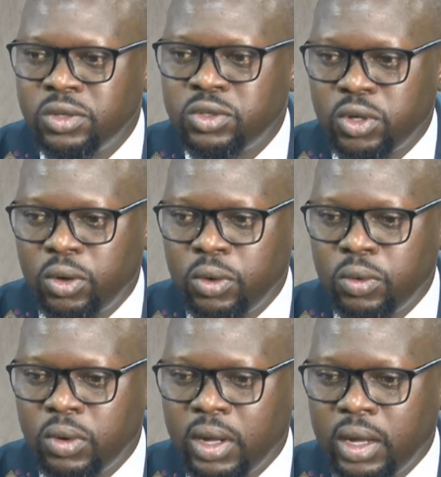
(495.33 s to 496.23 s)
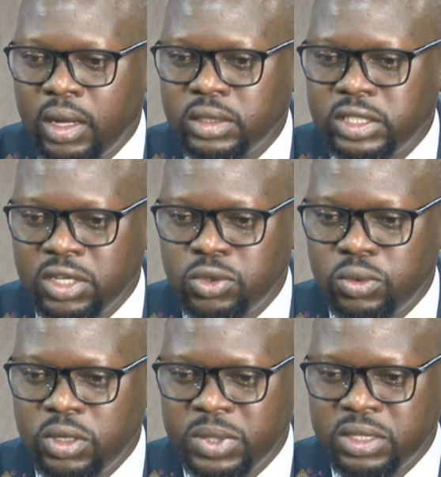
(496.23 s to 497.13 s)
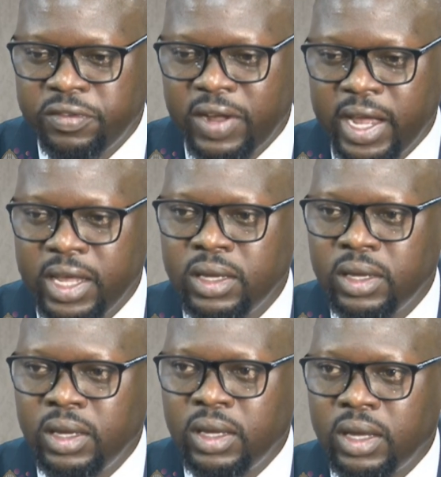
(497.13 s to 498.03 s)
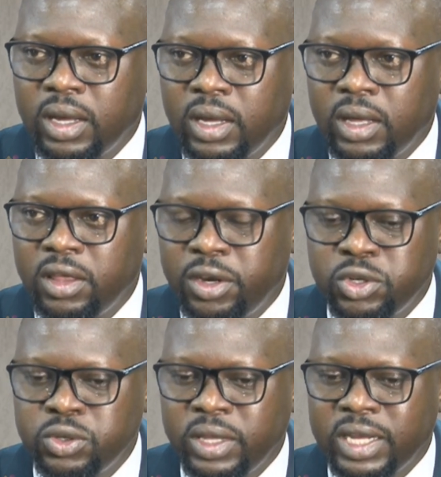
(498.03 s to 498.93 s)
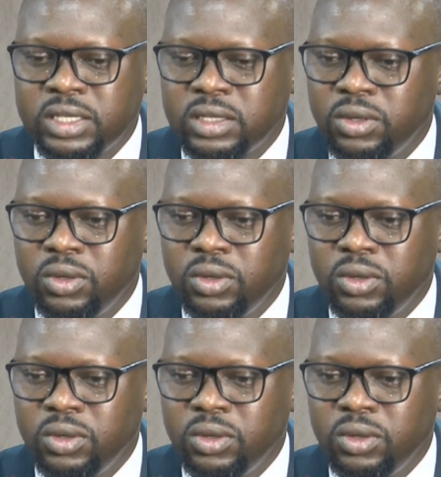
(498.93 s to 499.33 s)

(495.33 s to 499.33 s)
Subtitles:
So just to demystify the notion that